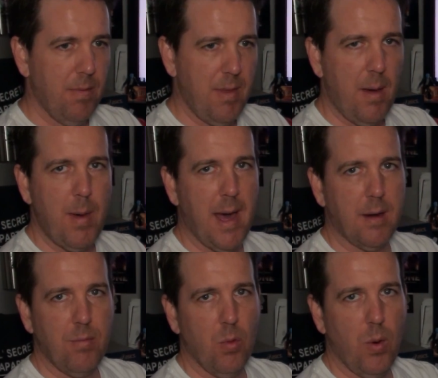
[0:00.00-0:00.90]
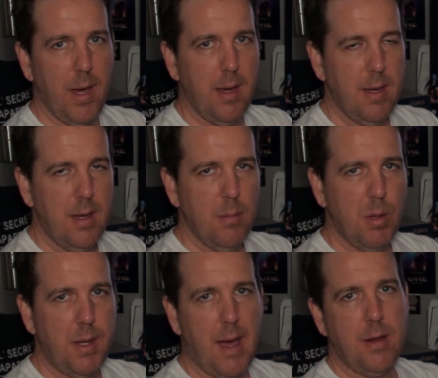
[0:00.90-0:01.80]
them out of the way,
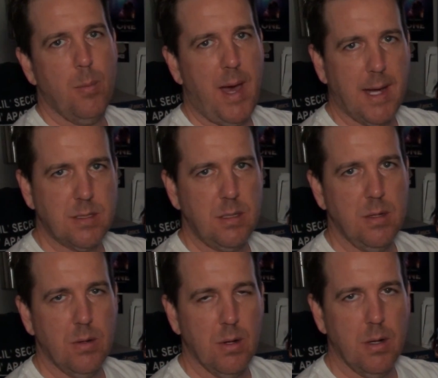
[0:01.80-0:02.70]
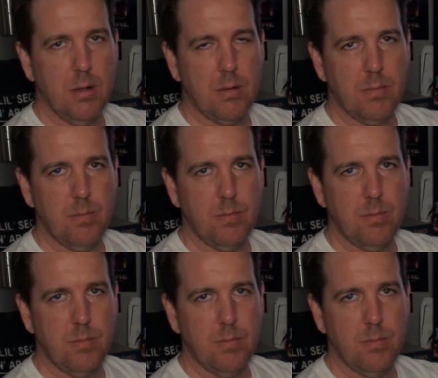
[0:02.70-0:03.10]
but now you're back to your